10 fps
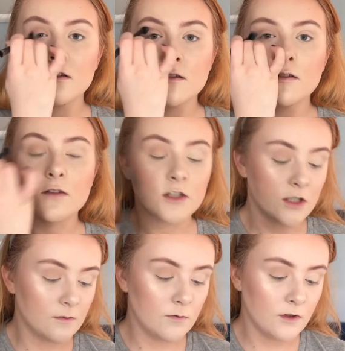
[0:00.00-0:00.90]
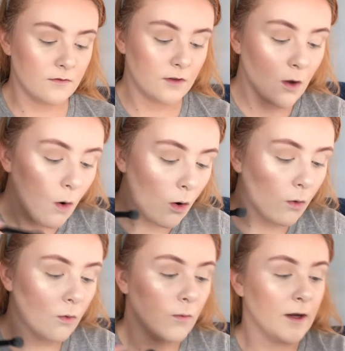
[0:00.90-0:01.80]
So it's just more of,
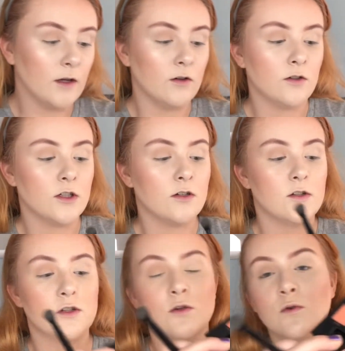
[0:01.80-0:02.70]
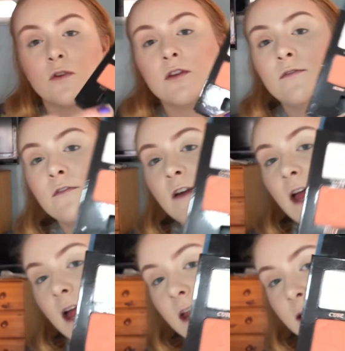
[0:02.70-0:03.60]
oh my god, so they're
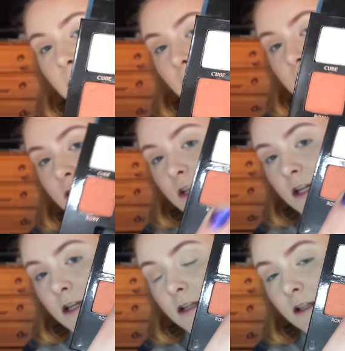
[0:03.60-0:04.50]
very powdery.